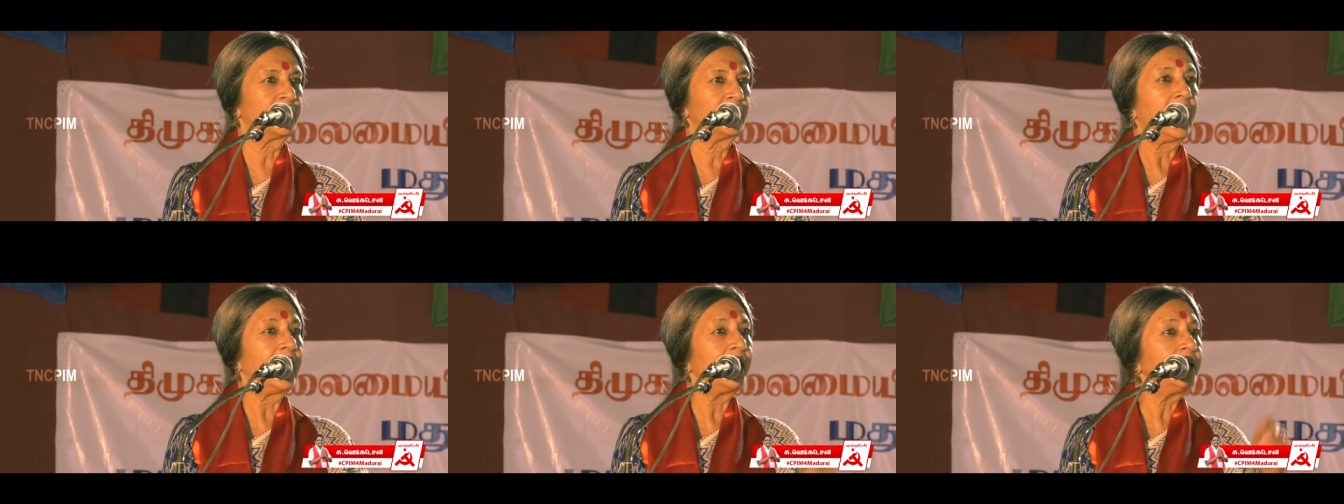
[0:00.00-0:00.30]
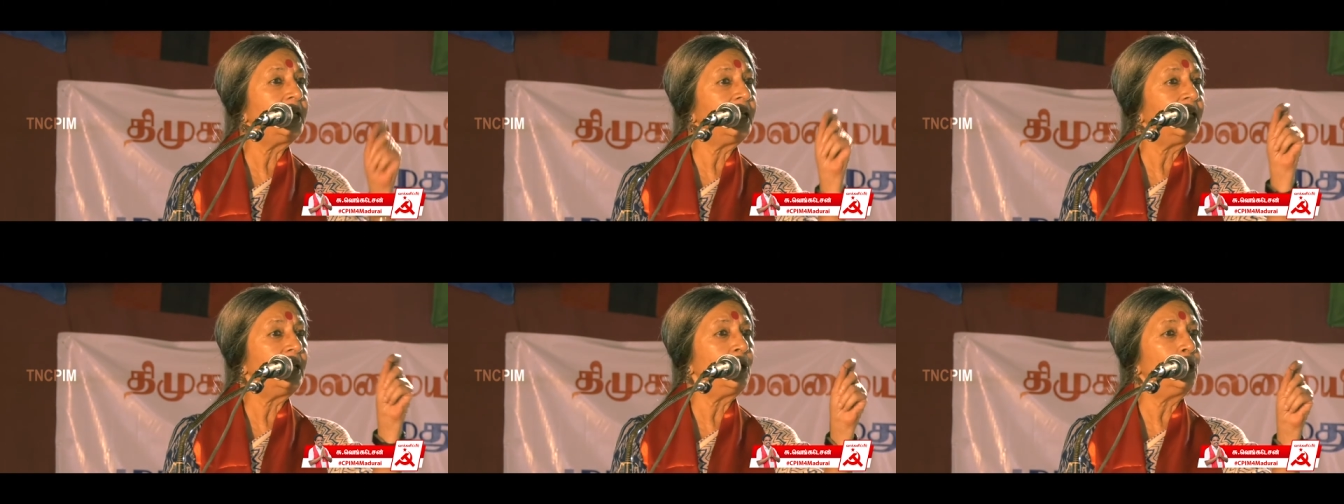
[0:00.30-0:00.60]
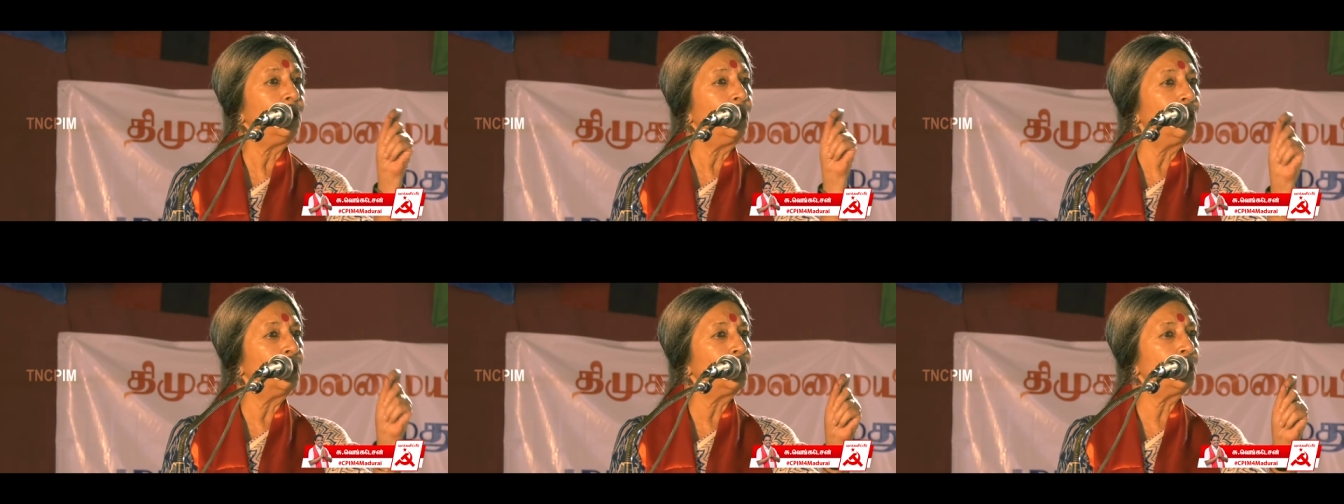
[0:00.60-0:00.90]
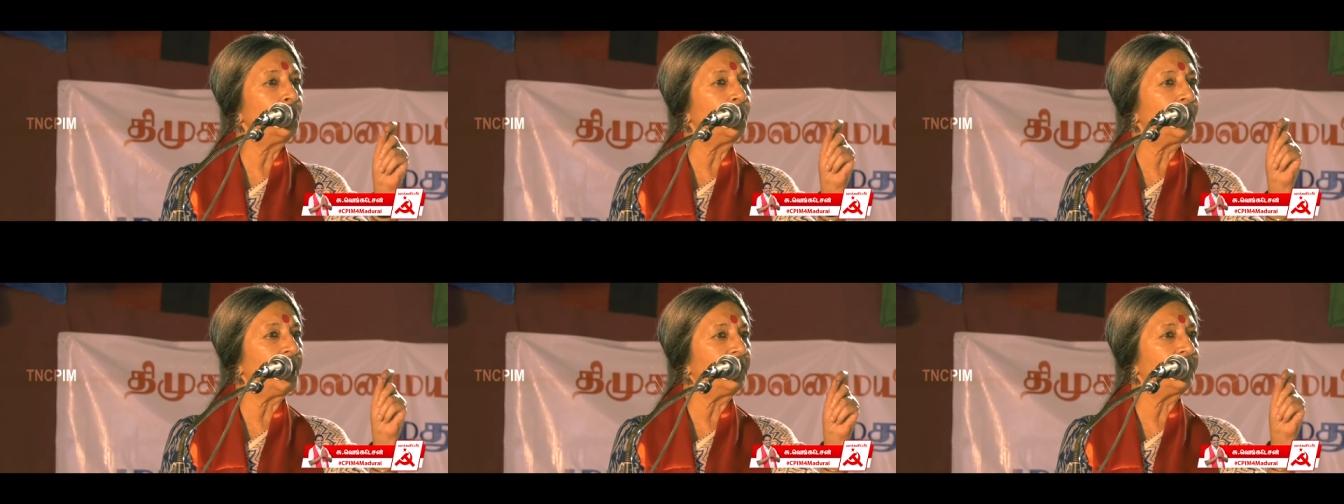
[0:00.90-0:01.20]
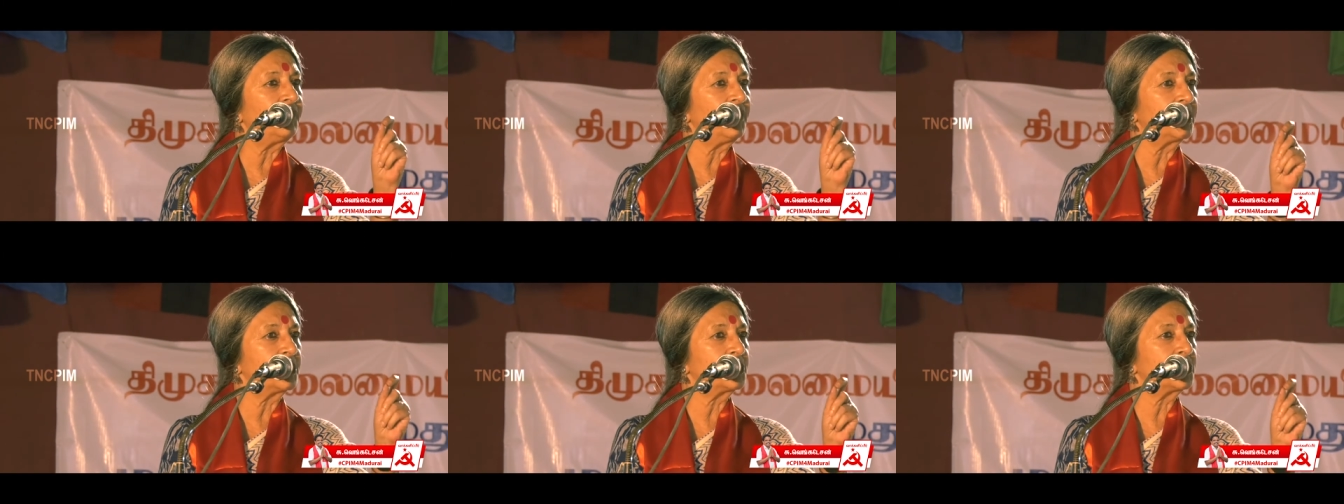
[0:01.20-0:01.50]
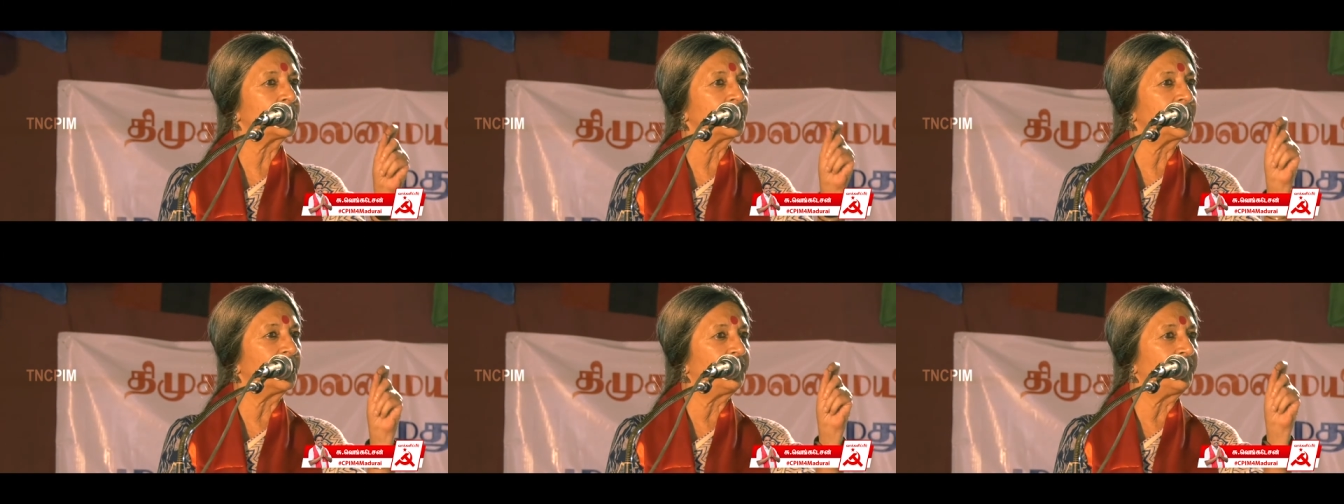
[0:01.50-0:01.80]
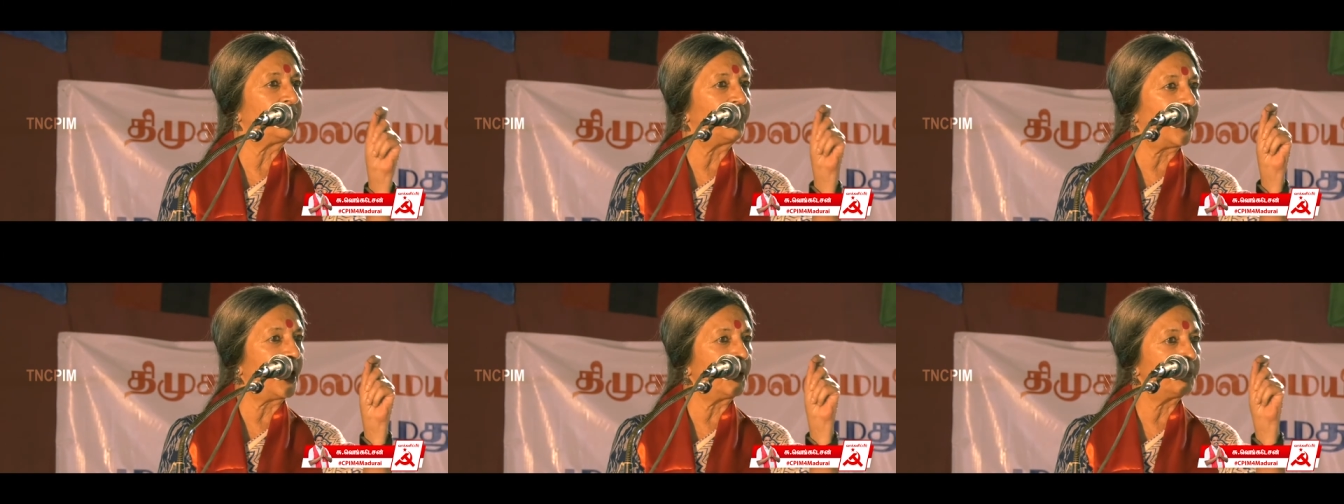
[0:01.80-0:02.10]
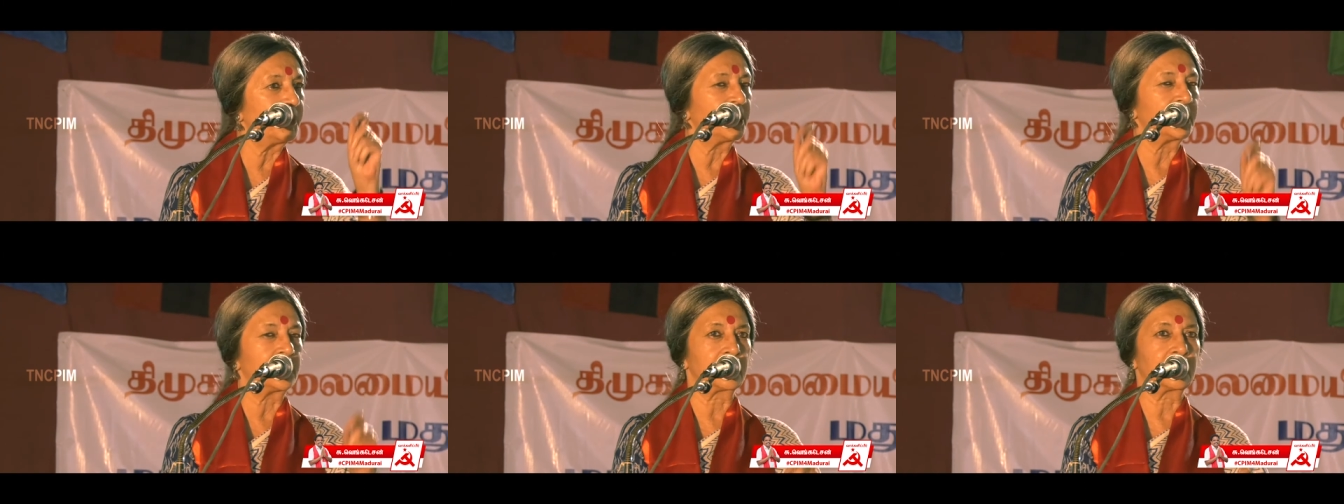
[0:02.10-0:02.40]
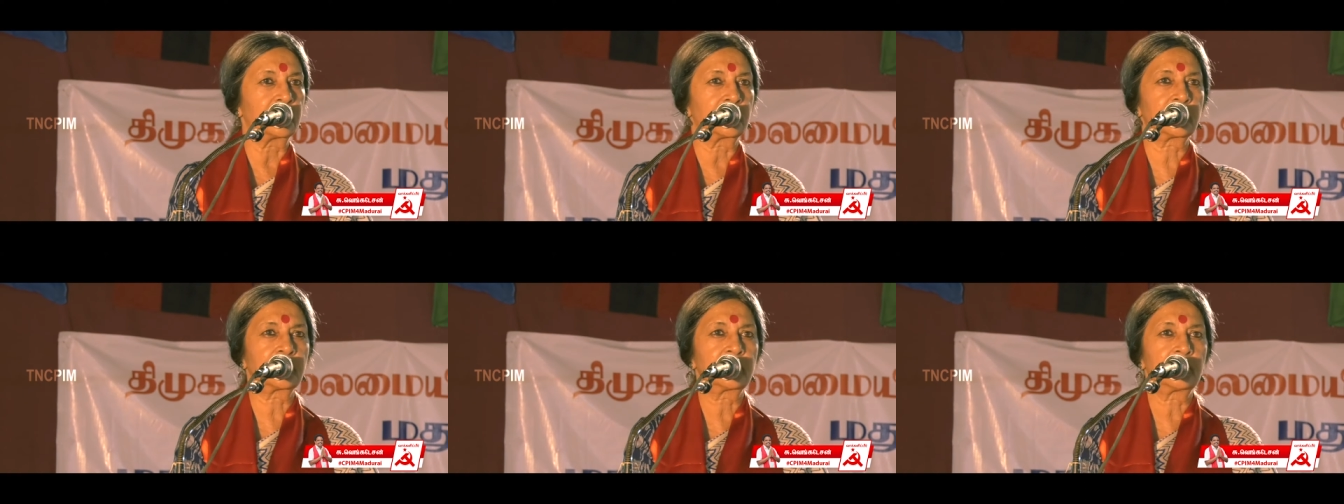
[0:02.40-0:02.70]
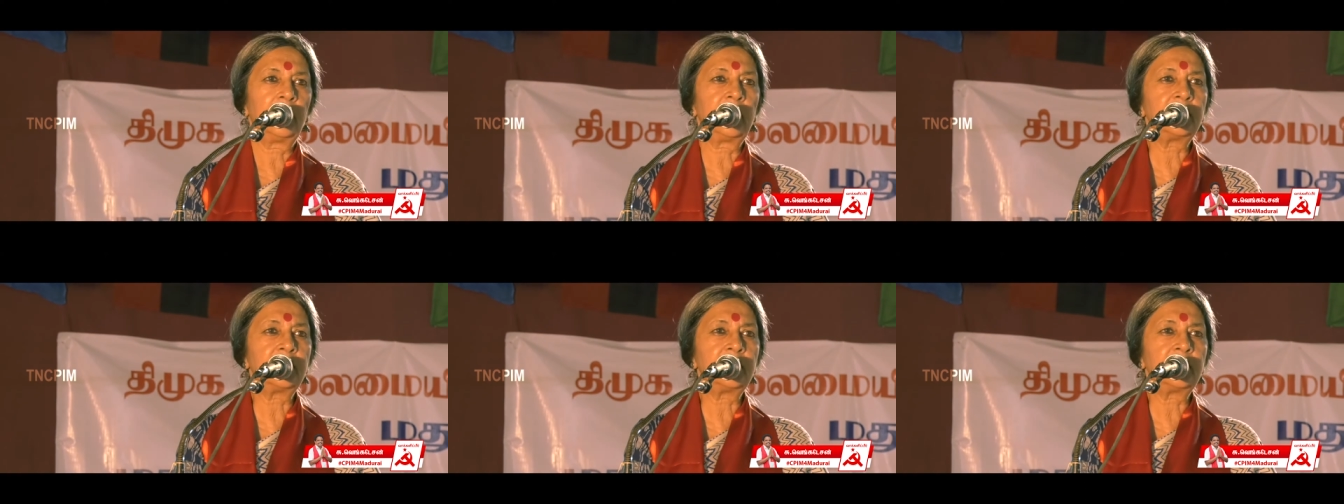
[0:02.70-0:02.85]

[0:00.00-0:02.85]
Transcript: any loan waiver to the farmers.